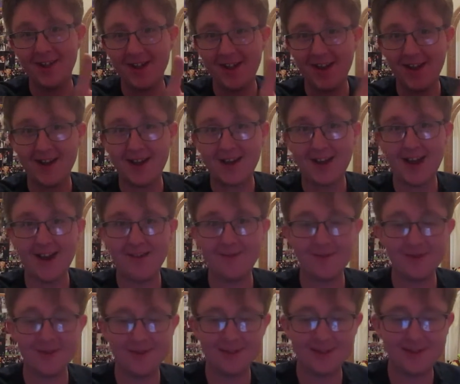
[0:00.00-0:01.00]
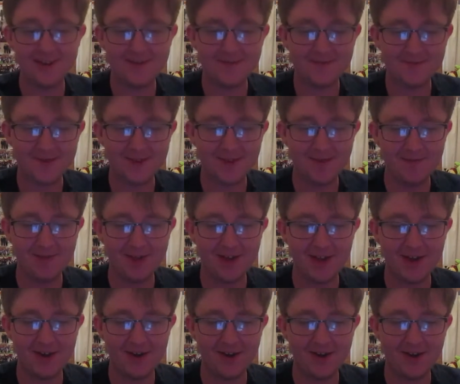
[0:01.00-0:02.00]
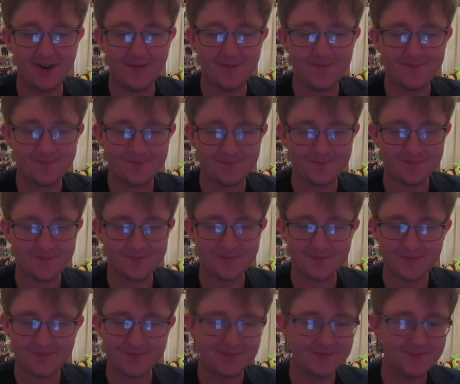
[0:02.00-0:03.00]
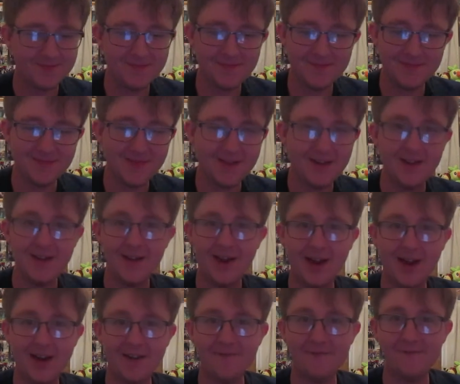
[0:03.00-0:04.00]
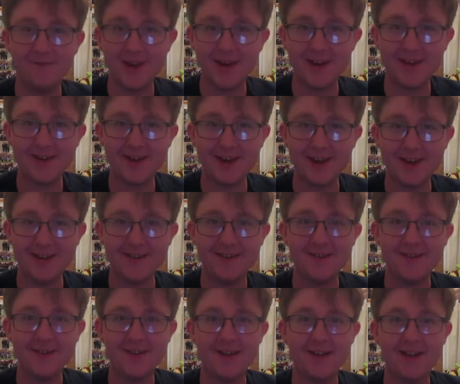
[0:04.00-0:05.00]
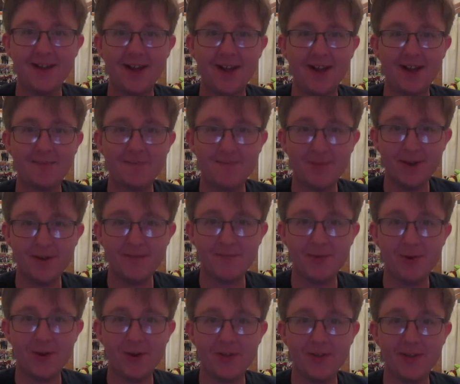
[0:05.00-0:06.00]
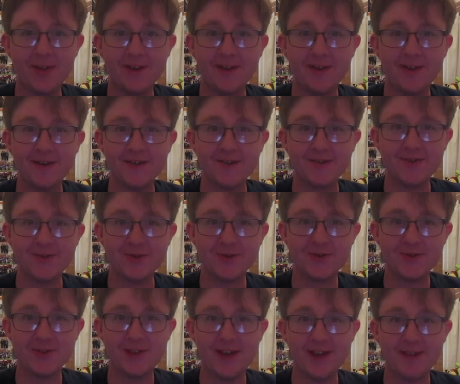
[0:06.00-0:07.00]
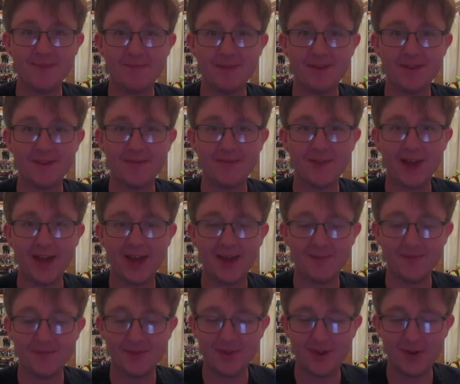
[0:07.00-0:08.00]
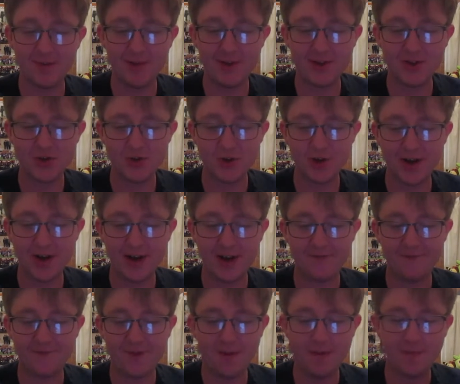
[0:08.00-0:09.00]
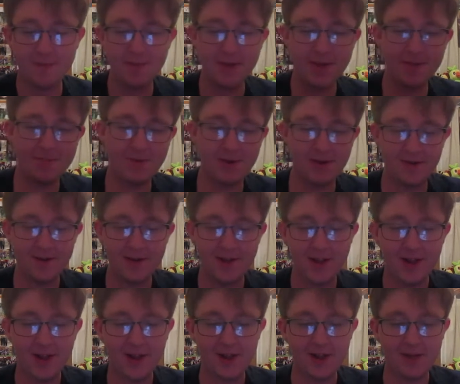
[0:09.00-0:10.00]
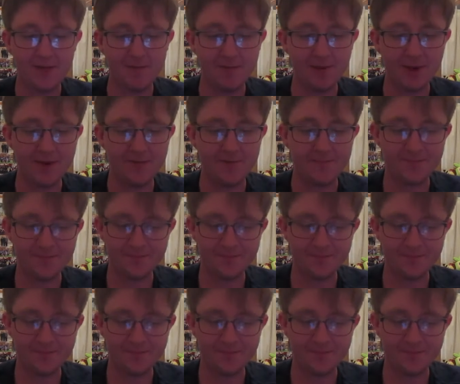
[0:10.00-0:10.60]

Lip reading: I can't really complain at all. Had a fun day. I put it more on the social aspect of the game, so I made sure I had fun with people. But